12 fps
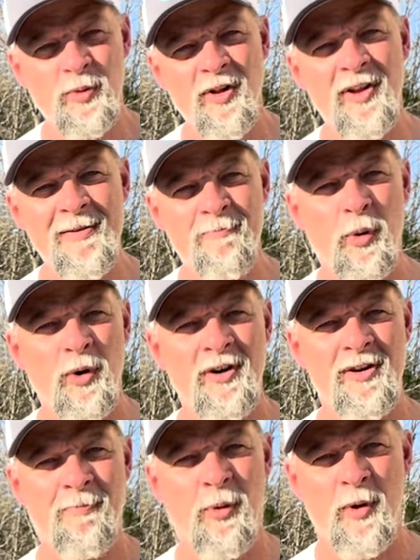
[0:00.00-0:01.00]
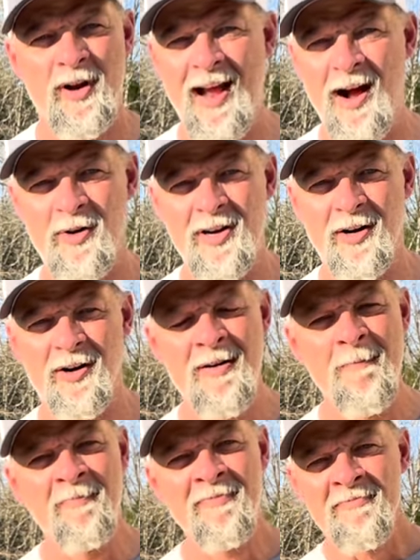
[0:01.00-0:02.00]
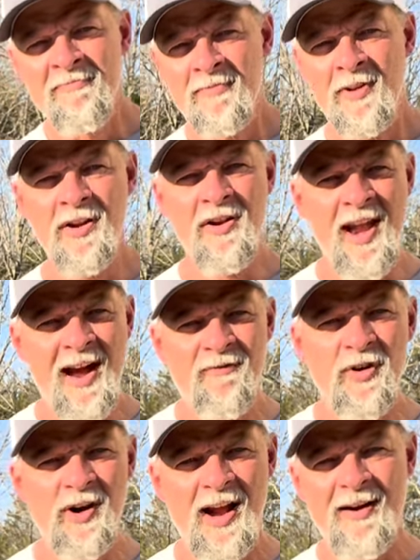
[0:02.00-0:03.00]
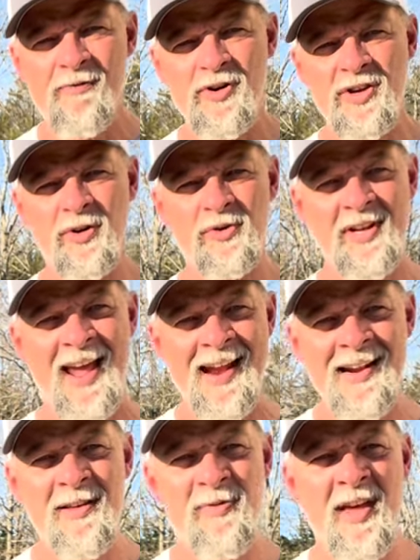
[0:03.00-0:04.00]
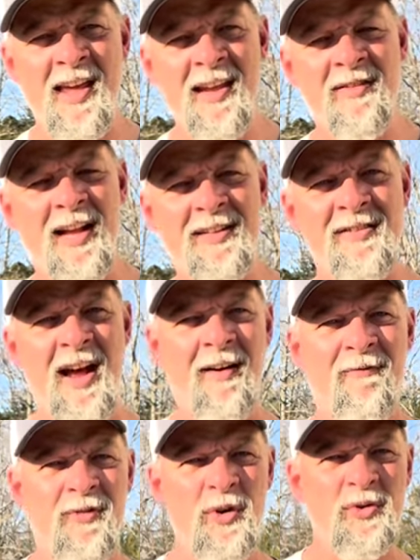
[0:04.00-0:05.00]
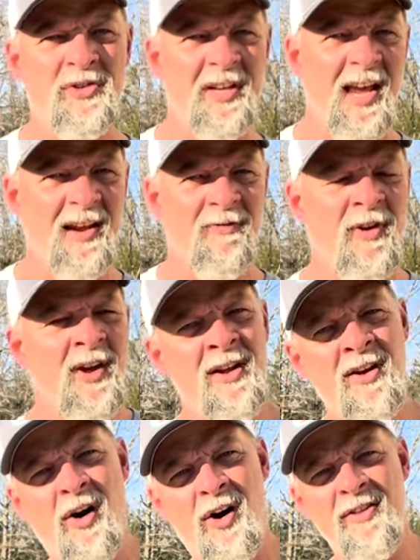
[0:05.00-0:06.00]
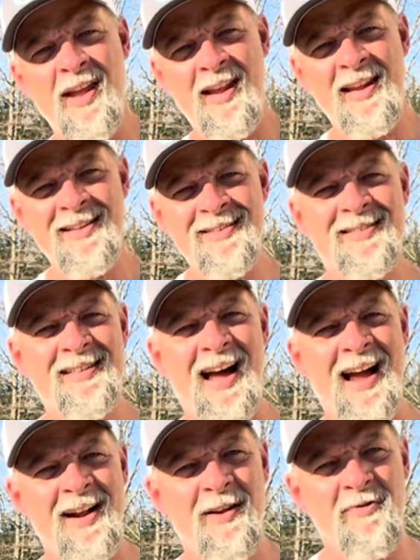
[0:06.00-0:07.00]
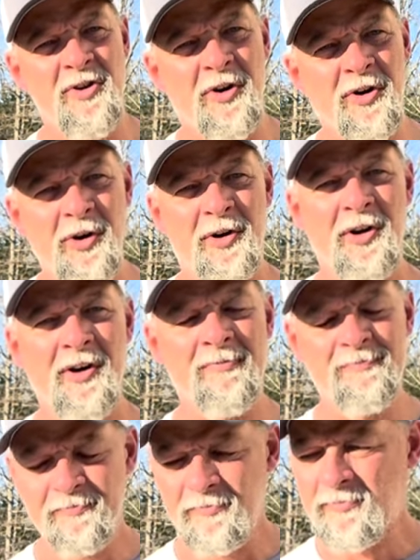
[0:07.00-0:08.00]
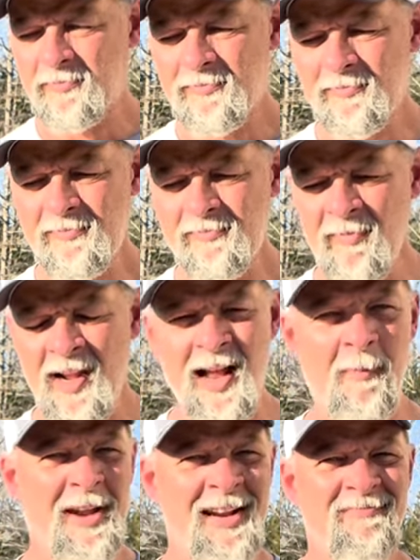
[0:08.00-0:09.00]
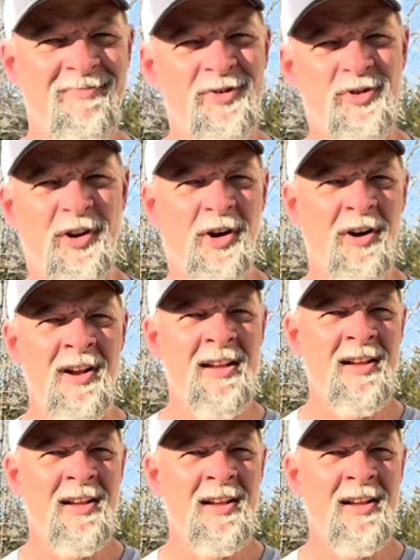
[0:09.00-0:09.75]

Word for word: really important to point out here. Never ever use anything that's not food safe on the inside of your cooker. I mean, sure,